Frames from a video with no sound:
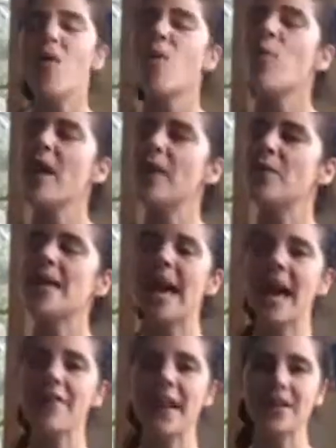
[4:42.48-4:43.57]
when we
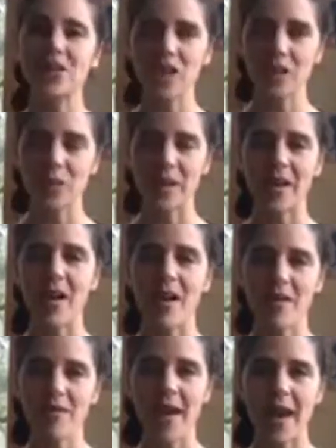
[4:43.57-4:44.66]
have that judgment
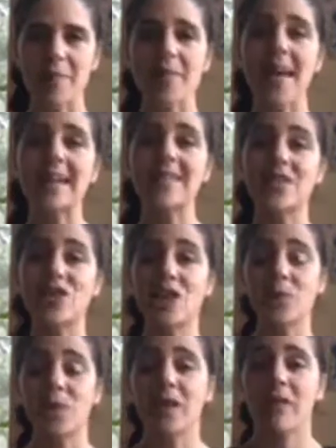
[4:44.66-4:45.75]
of them, that is a
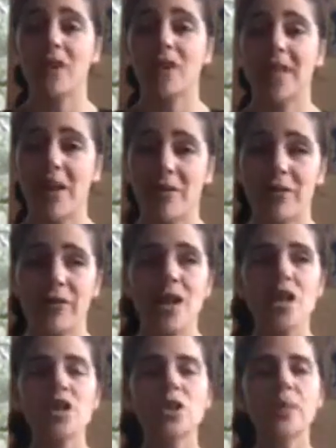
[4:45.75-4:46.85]
judgment of ourselves.
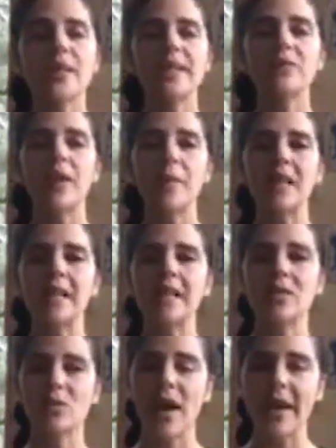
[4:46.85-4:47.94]
So when this feminine
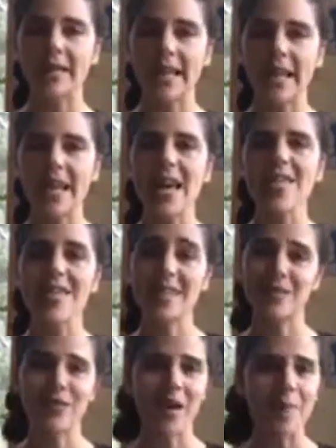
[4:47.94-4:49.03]
is rising,
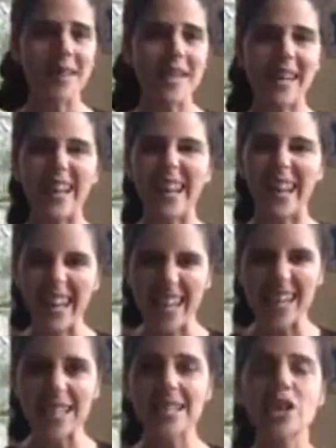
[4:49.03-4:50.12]
this feminine
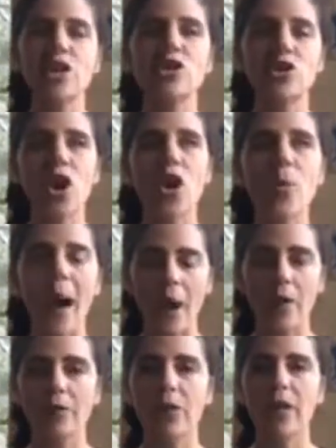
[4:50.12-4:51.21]
is so
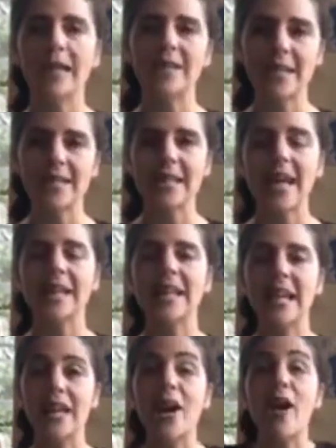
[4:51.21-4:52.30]
powerful and does not
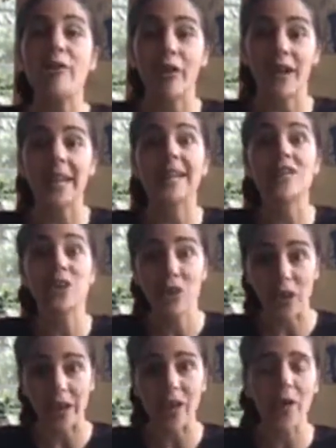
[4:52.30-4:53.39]
need a fucking
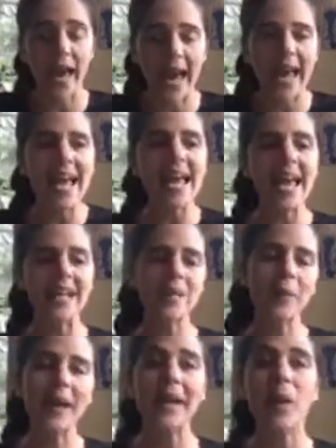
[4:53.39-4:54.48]
degree, okay? And
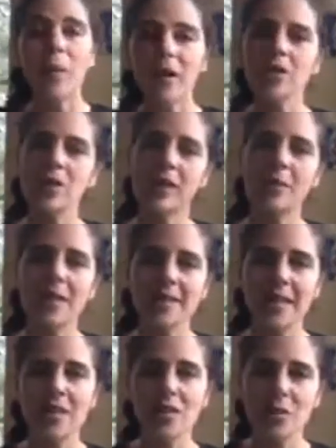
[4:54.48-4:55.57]
depending on what you're doing, I'm not
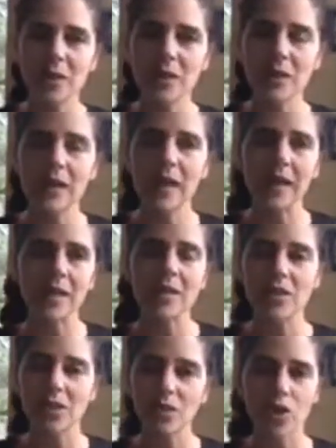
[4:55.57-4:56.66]
saying you should be doing any
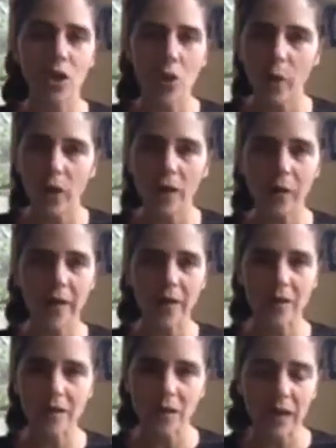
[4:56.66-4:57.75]
surgical work without
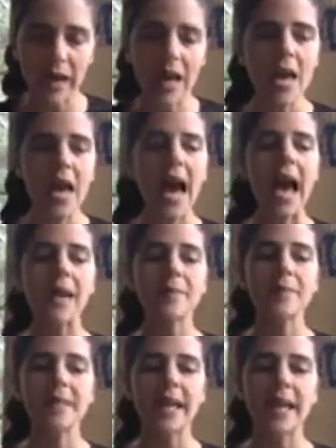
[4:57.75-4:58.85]
a degree. I'm
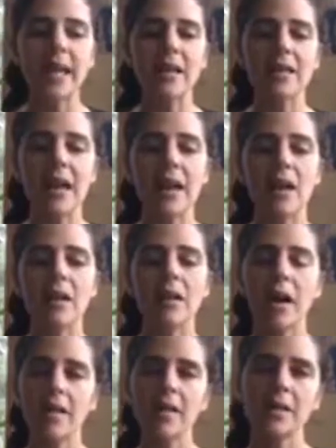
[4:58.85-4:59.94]
saying that a
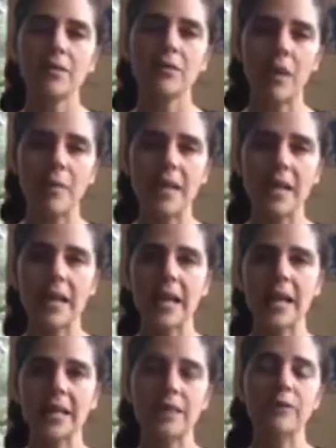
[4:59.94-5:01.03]
lot of this feminine
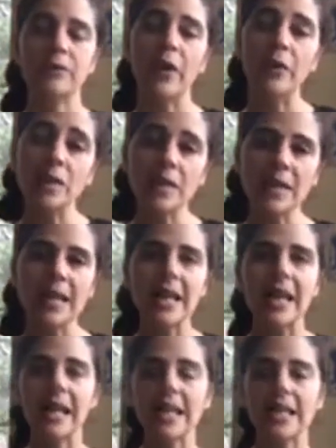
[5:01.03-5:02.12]
is felt,
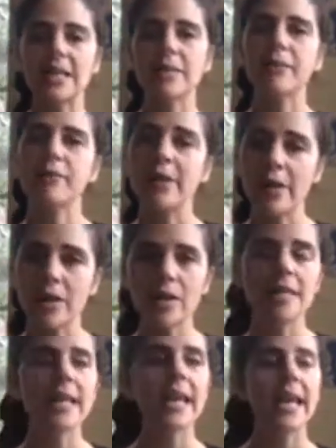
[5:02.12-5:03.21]
is
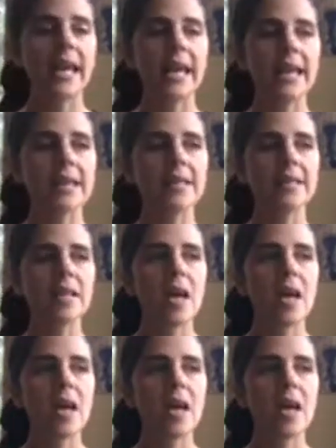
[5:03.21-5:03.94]
fierce, is